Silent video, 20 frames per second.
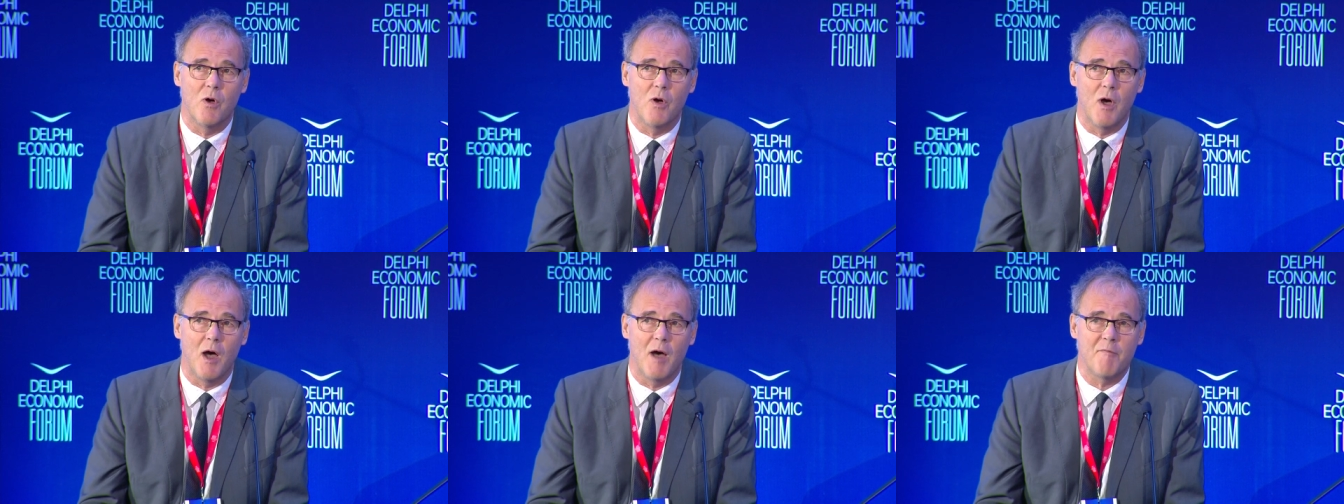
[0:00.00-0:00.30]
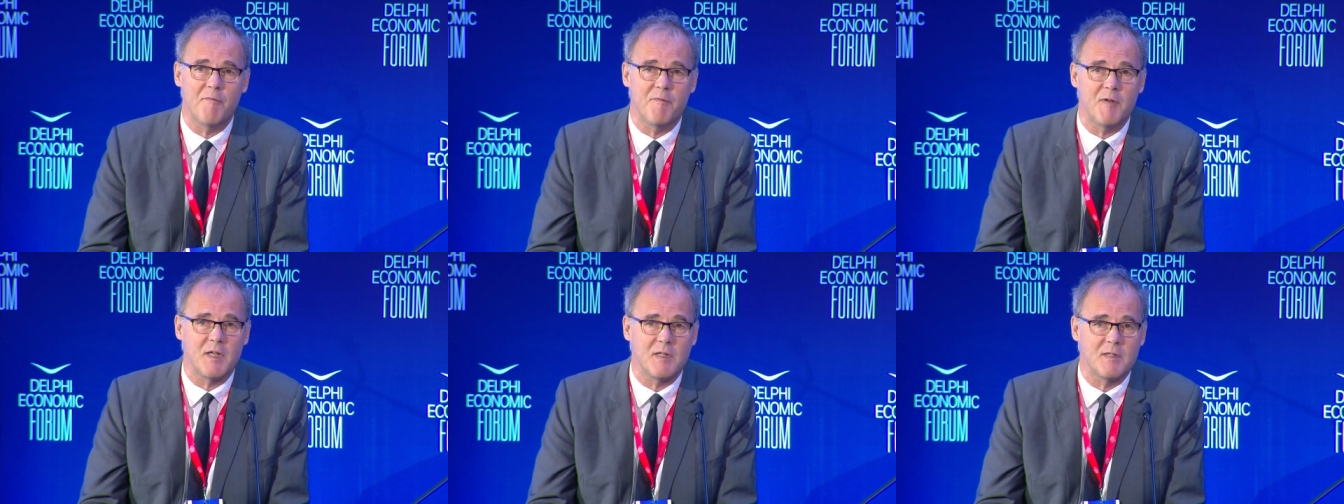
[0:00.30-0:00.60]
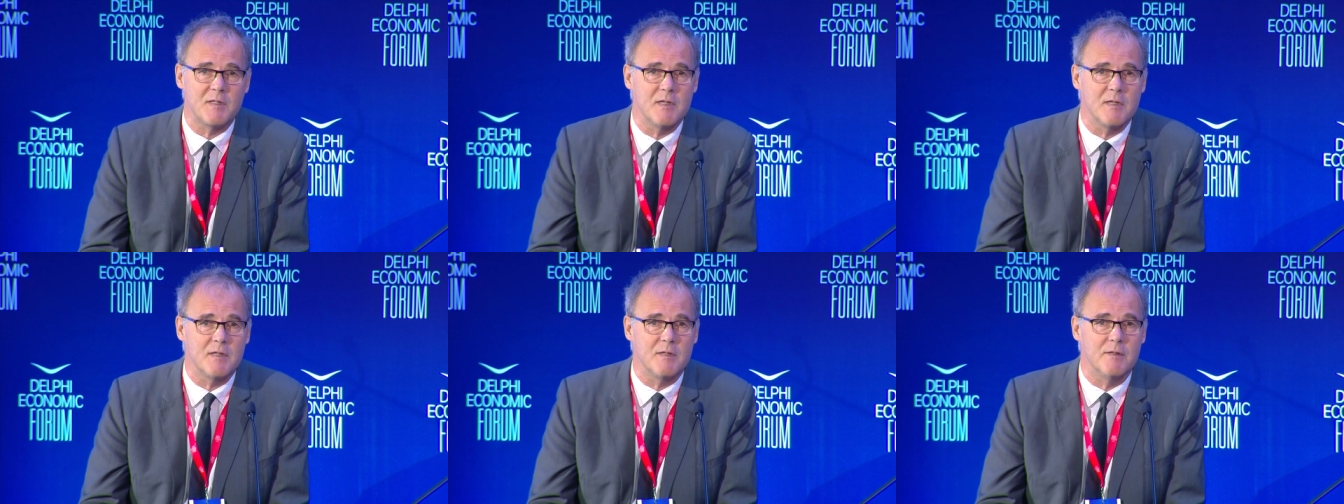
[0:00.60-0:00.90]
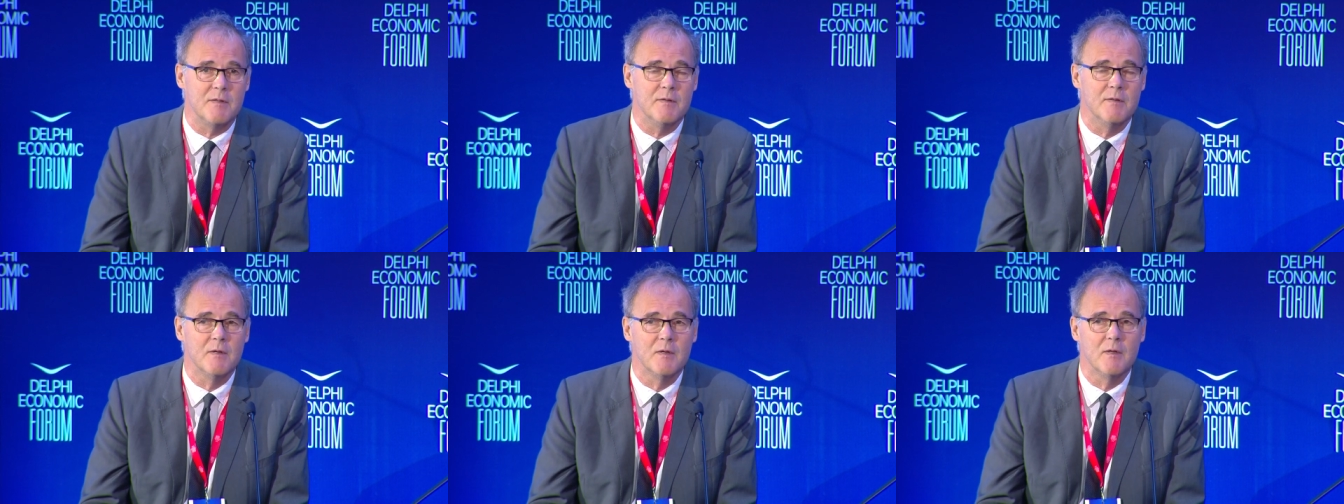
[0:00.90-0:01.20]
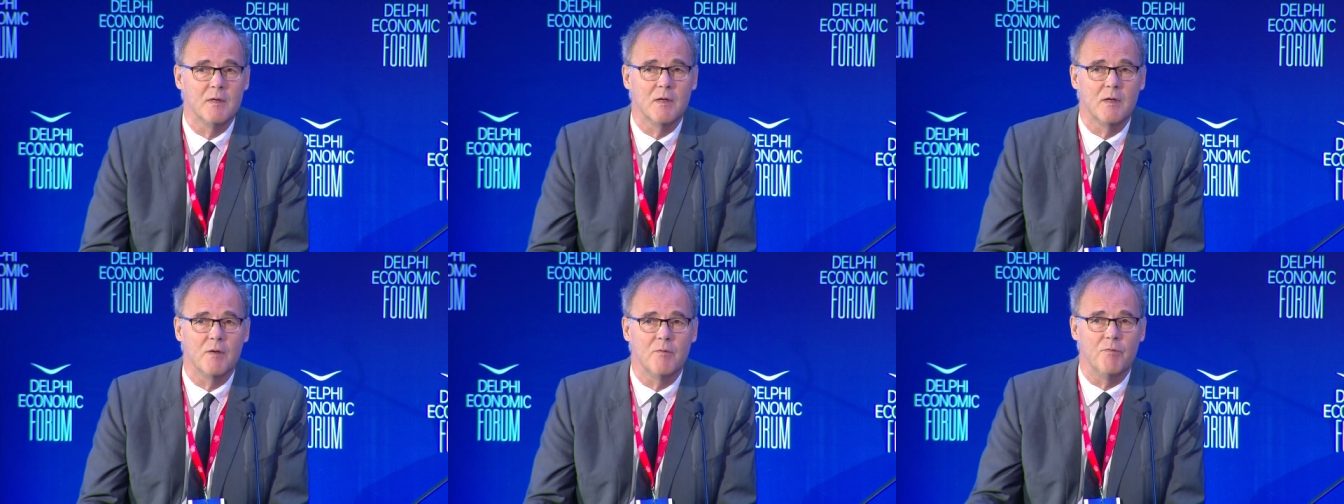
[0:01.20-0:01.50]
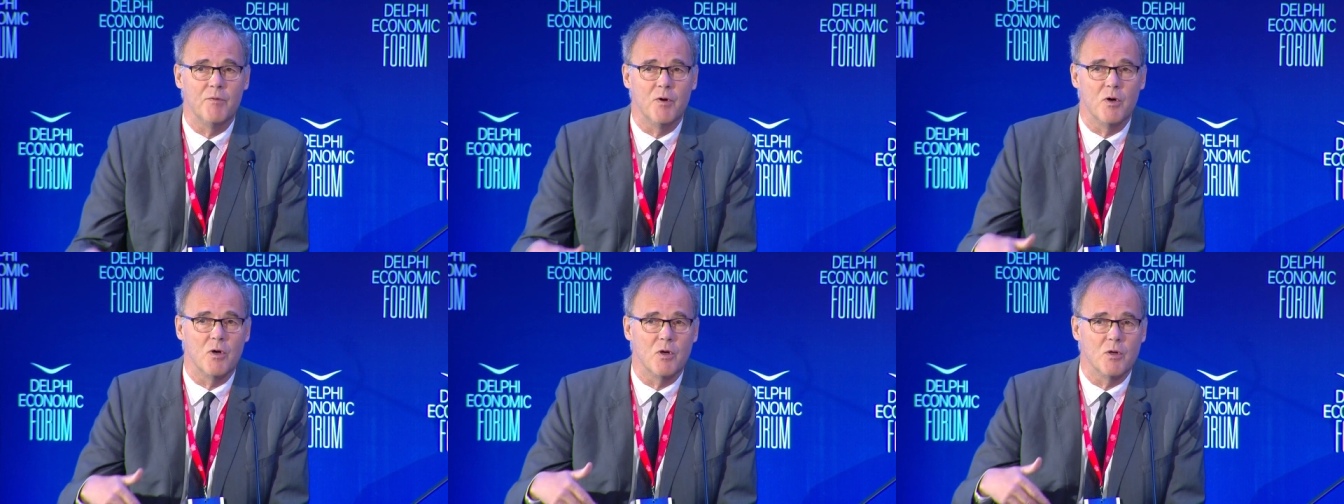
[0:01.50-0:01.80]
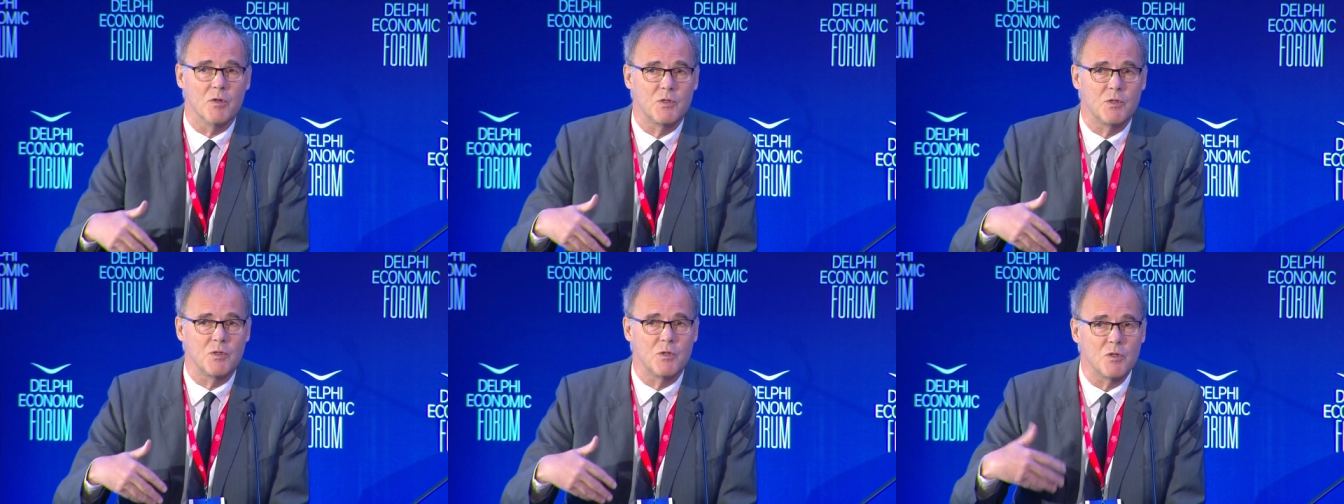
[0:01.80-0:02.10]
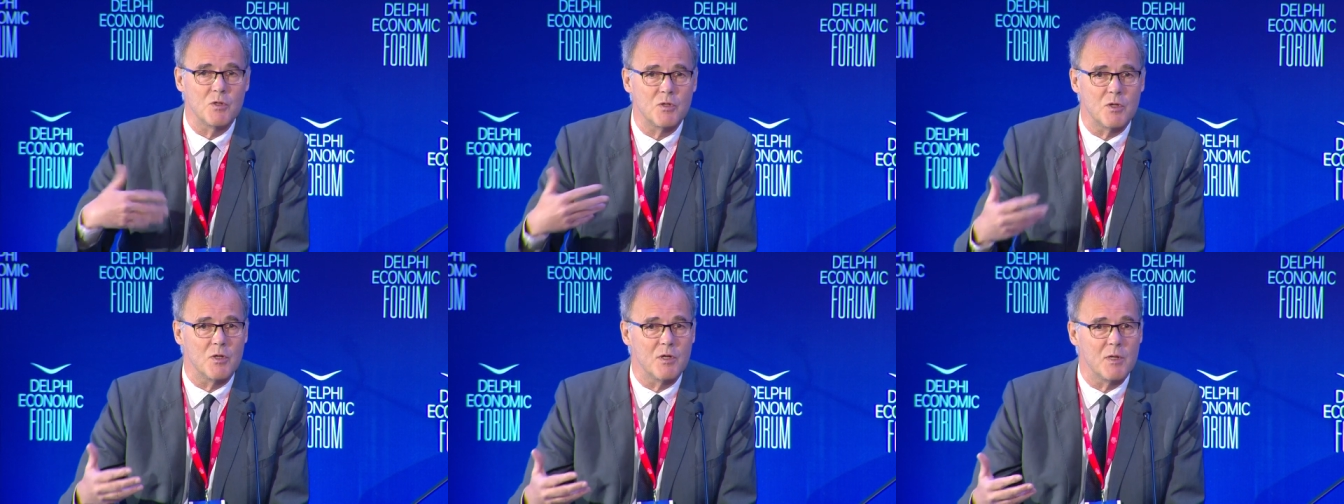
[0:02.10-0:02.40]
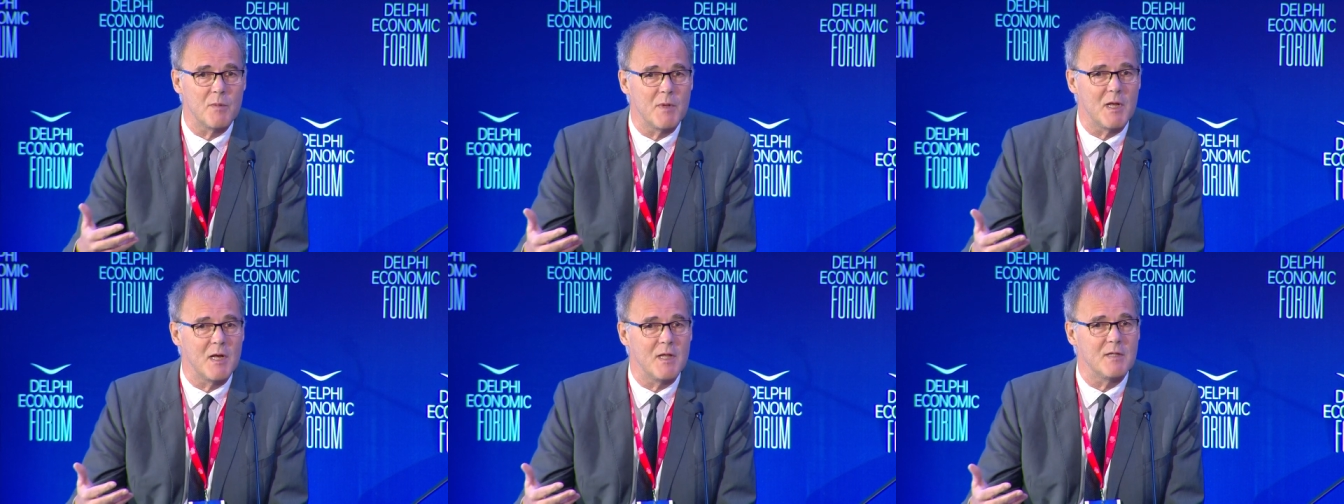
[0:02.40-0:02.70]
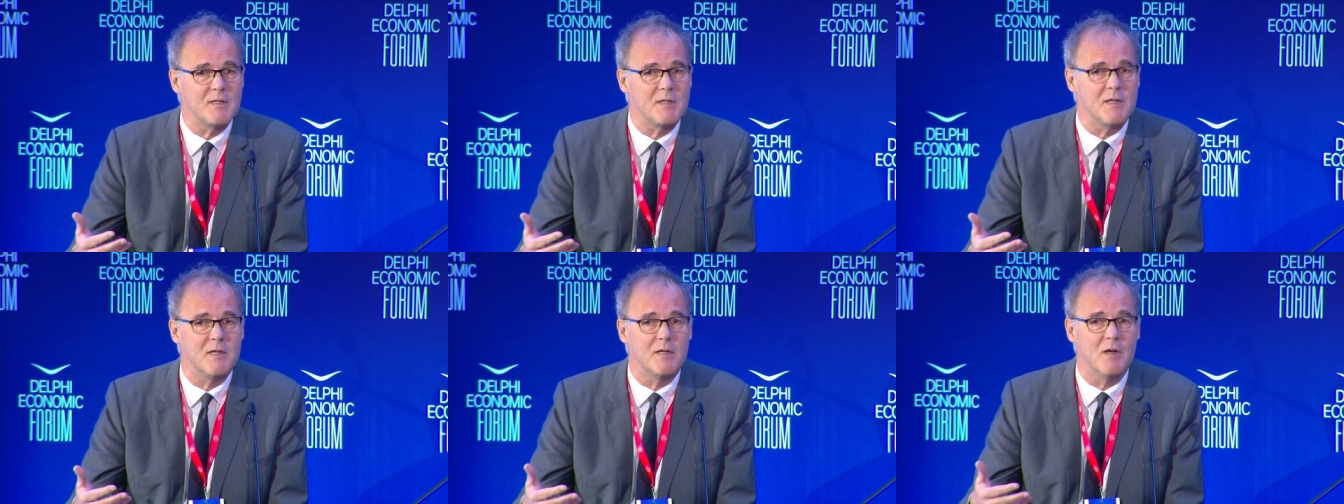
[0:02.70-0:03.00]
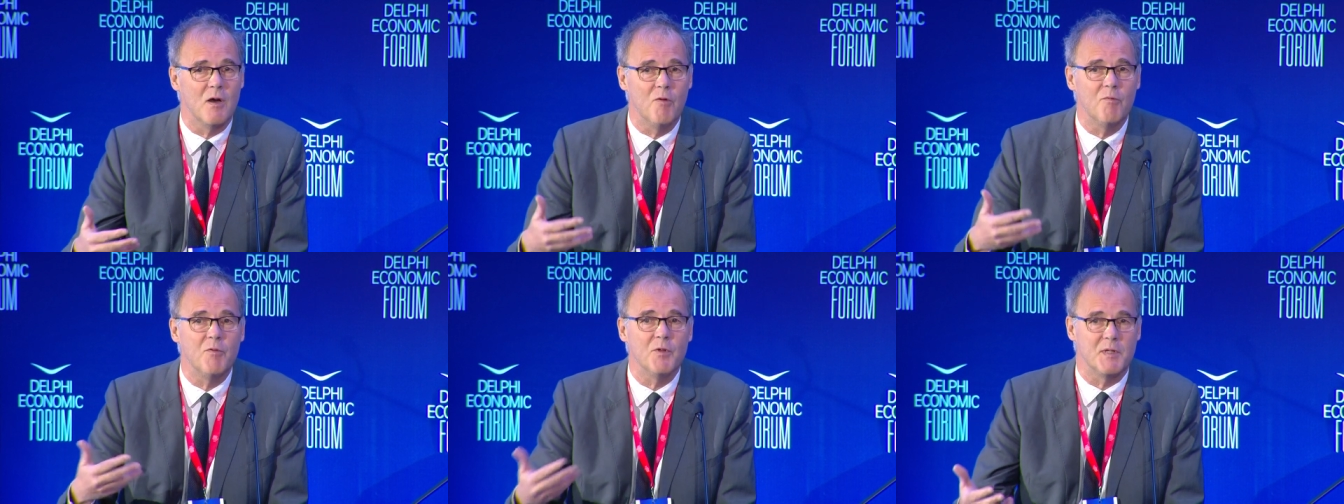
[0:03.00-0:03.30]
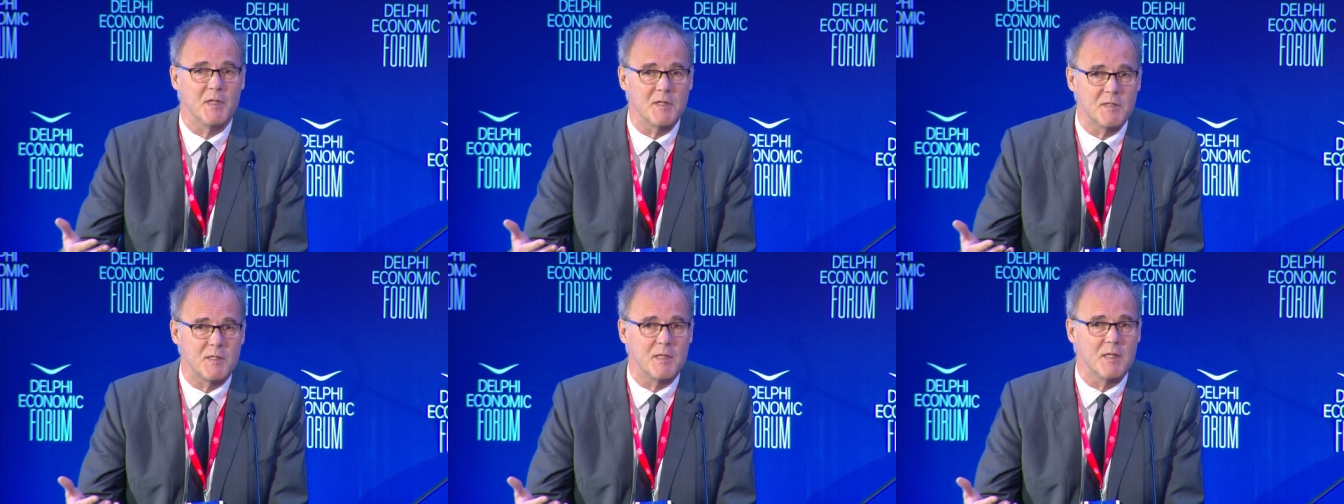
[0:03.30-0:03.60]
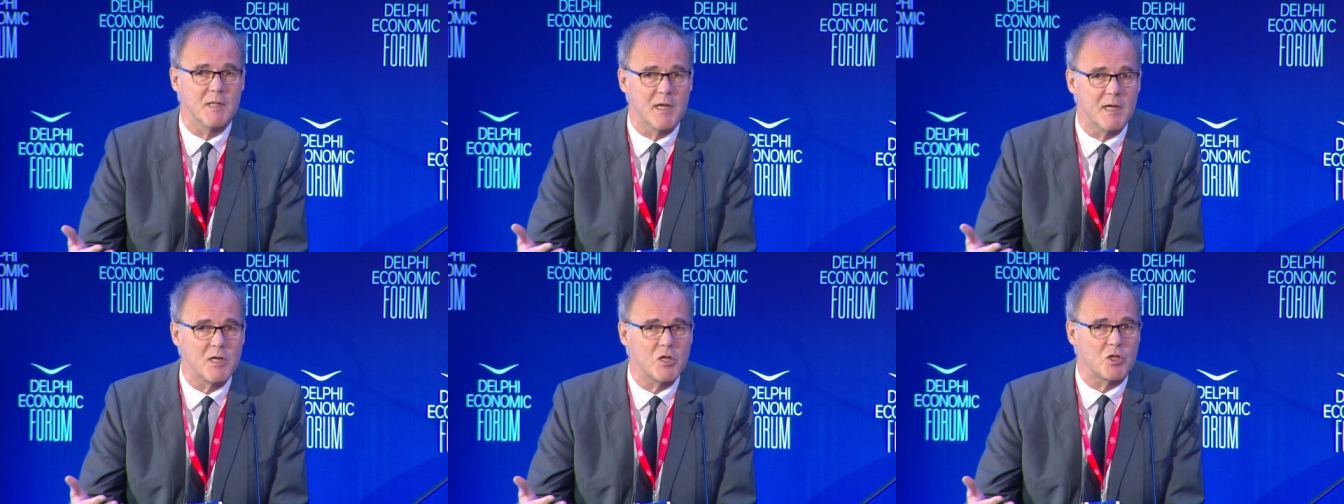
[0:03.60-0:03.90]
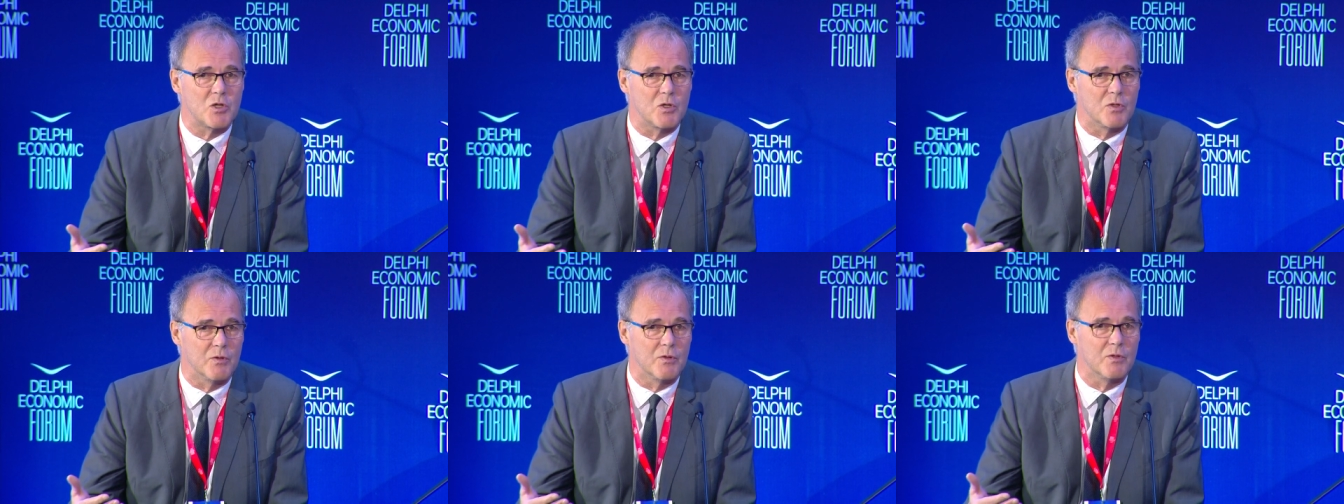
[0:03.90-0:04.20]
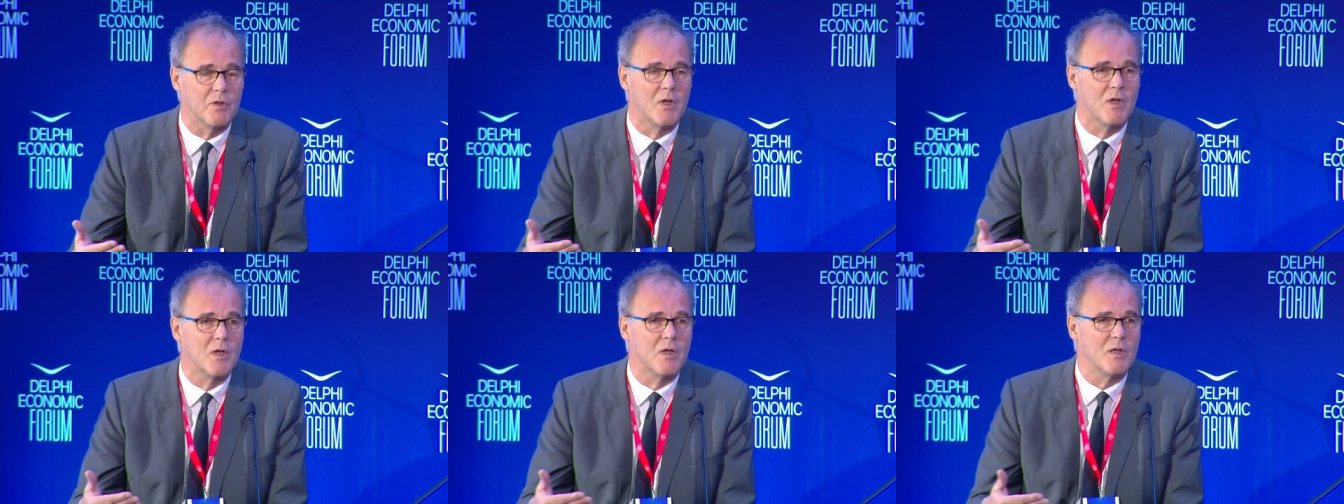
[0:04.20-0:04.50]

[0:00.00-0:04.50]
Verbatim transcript: uh, affected the sustainability of a destination.